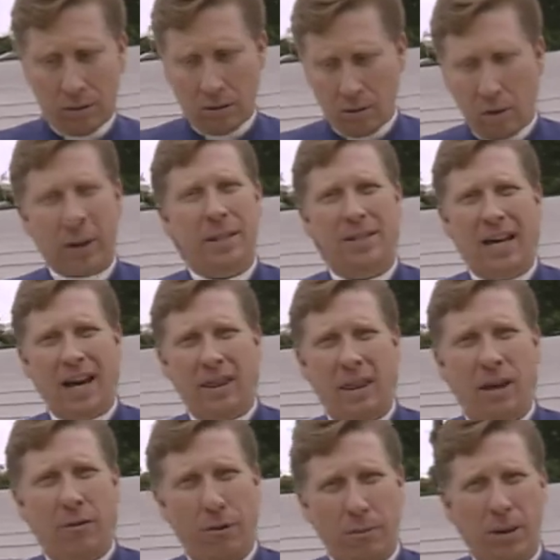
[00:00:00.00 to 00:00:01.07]
What a sad
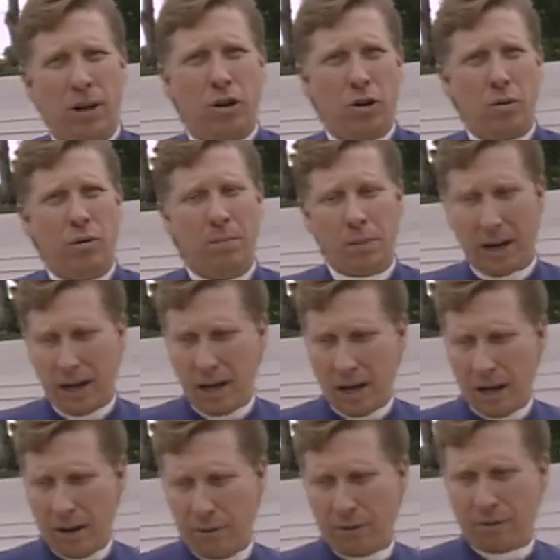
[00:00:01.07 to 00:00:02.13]
thing for me to do with my
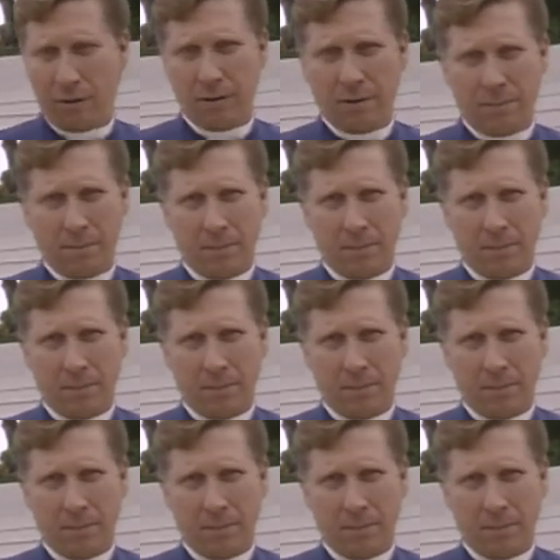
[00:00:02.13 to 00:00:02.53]
life.